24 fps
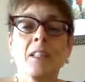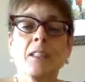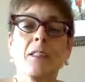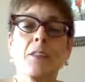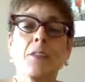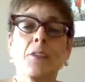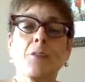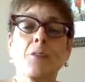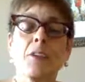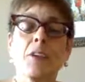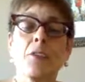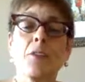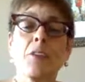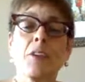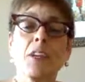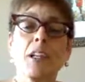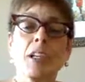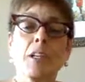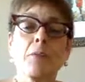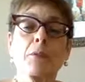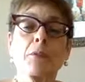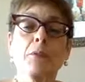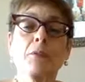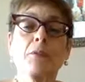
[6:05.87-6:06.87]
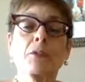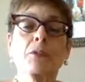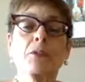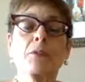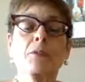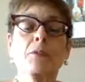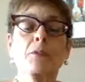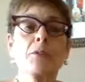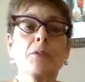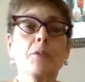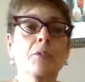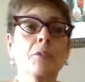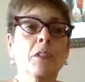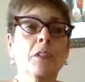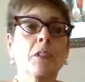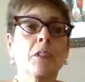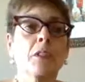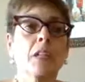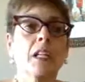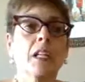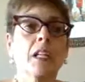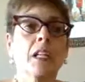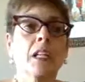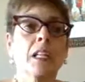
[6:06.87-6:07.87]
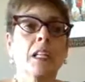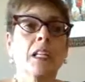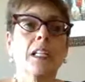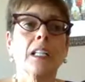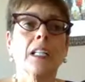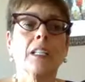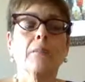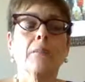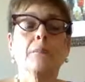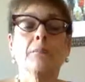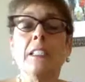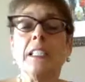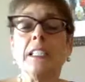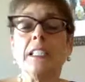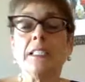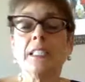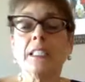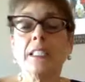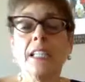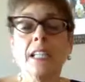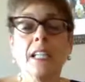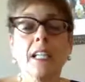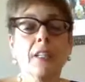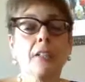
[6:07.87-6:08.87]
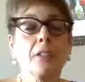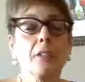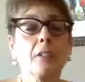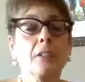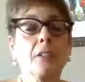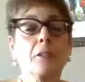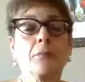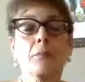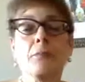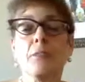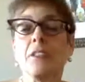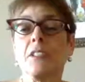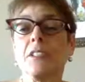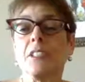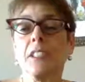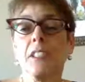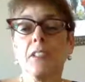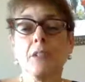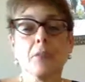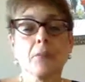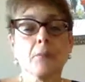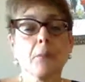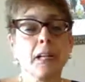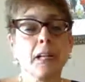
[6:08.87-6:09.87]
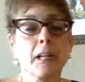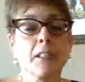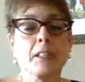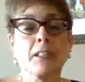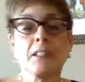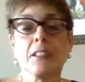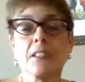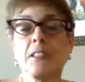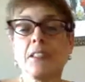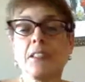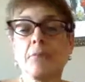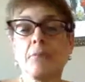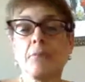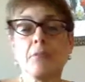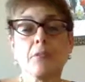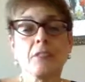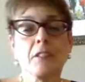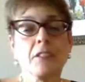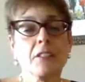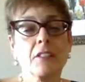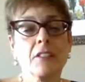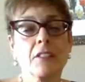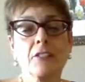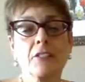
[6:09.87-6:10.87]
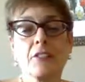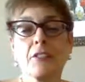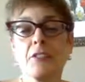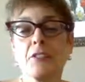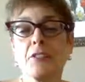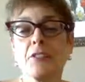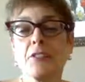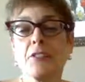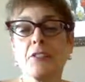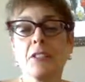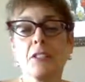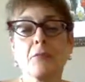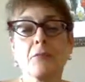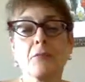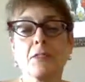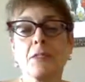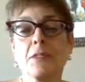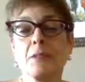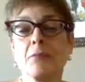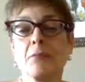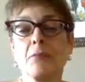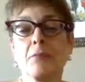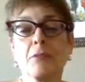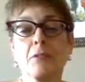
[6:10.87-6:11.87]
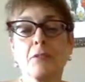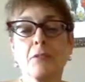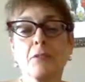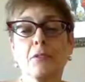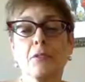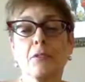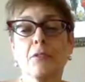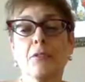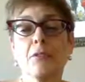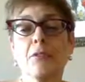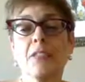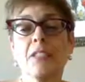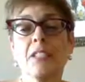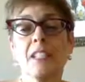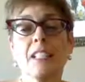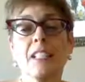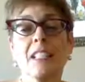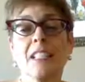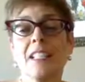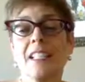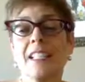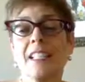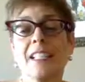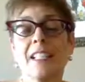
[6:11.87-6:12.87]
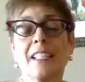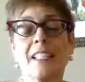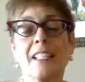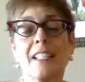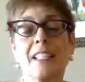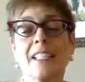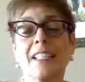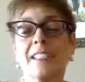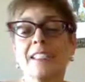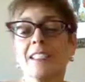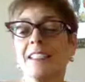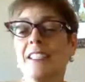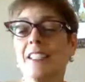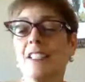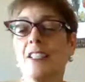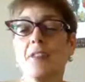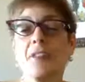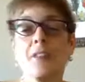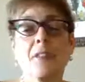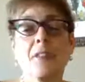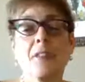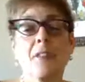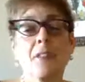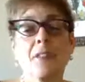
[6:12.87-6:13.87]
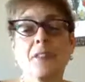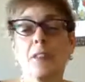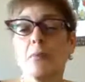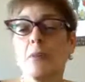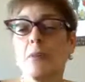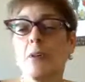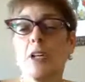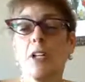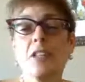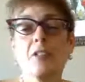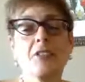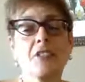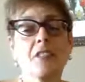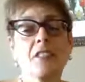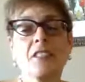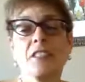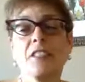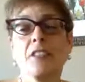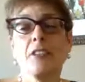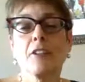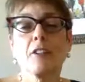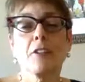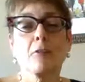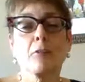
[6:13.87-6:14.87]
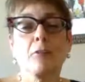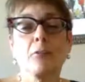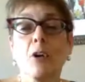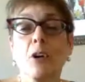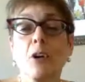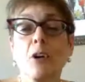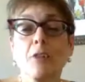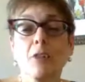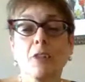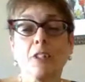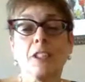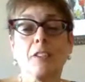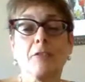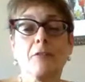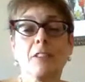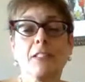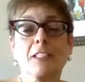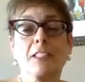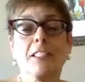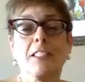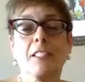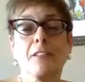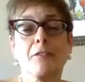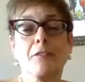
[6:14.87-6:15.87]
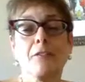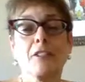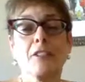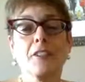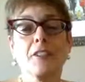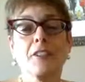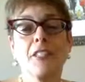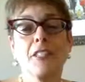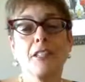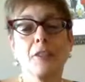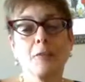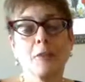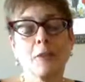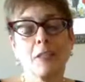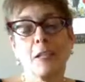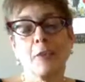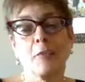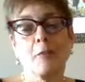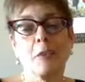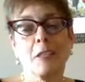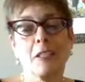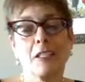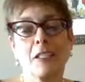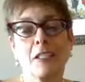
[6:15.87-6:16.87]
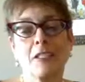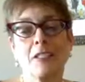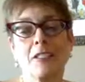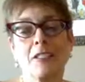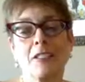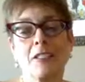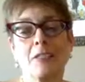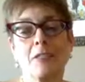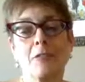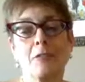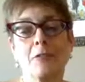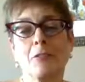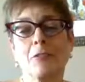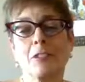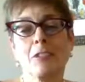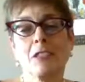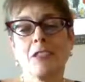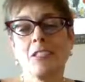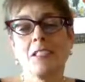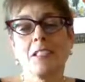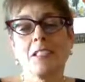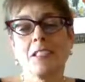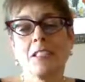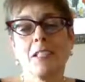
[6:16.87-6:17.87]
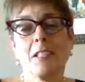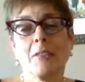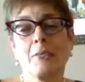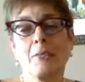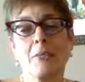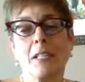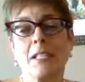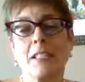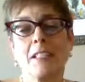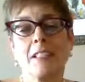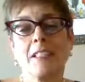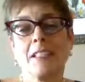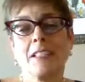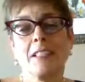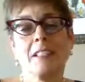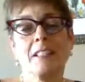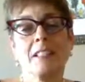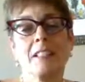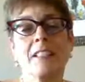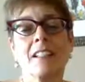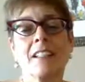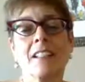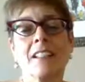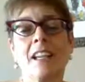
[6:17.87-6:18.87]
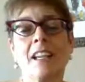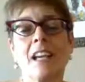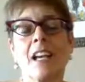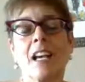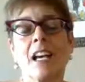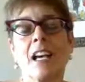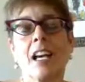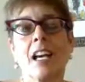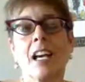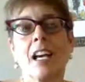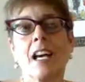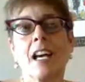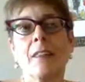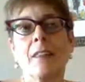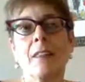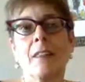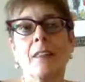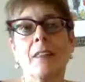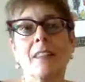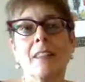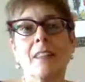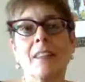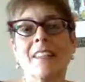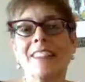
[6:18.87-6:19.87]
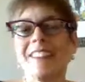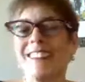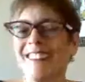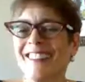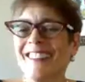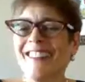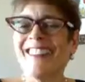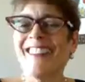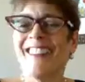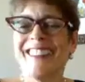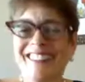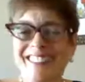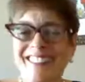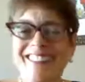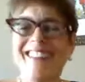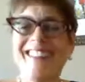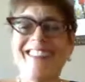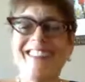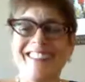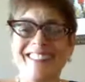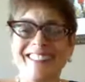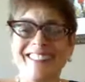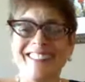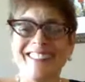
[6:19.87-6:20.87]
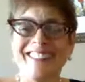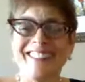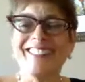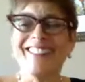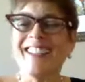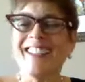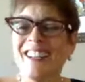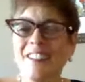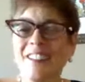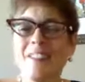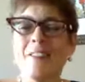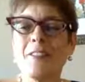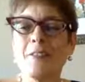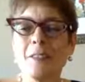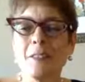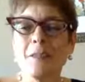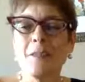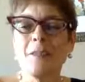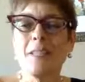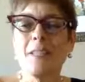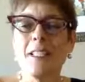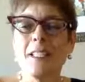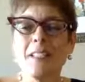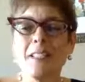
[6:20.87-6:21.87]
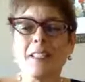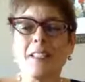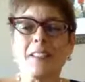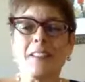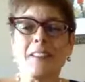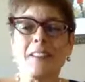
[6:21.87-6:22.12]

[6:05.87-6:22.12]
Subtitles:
So we were able to meet together, put together policies and procedures. It was approved. And, the ball just started rolling once I figured out what I wanted to do. It was just like amazing. Yeah. I know, it was amazing.